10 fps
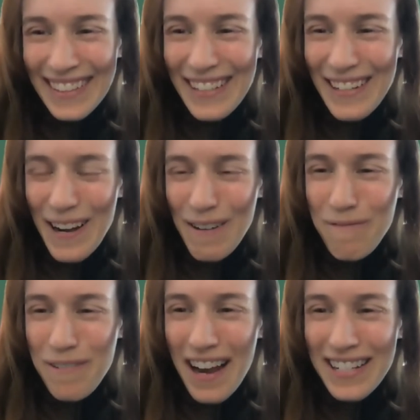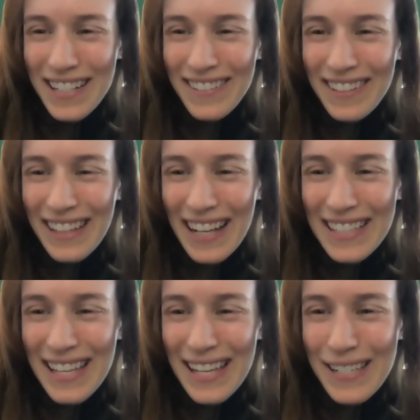No pressure,
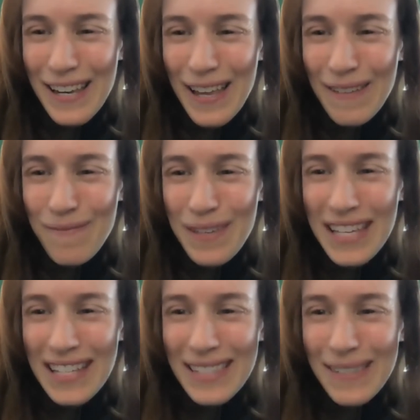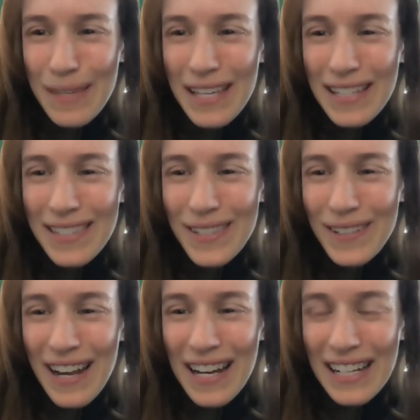relaxation, peace,
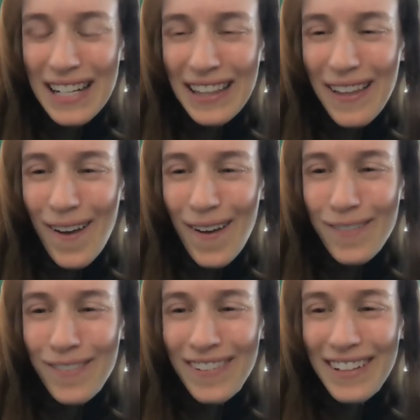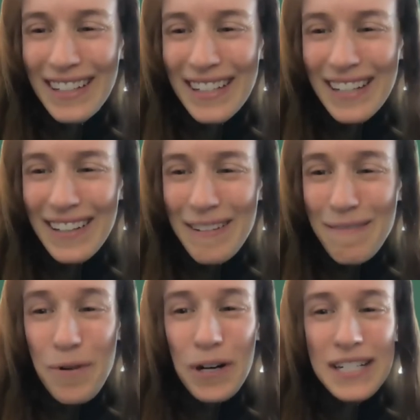serenity, love.
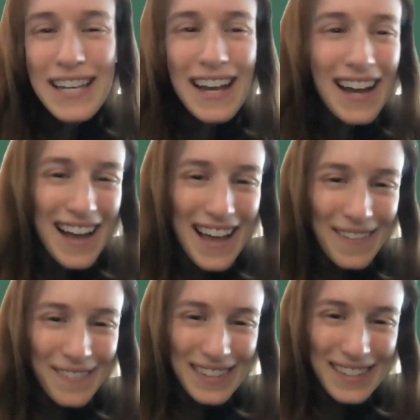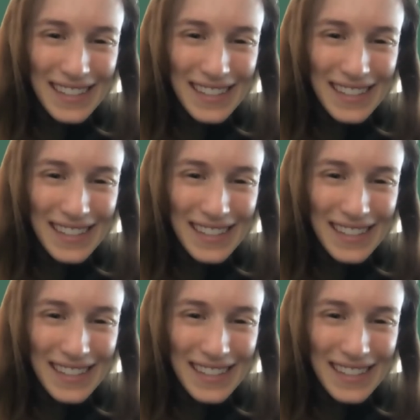More time.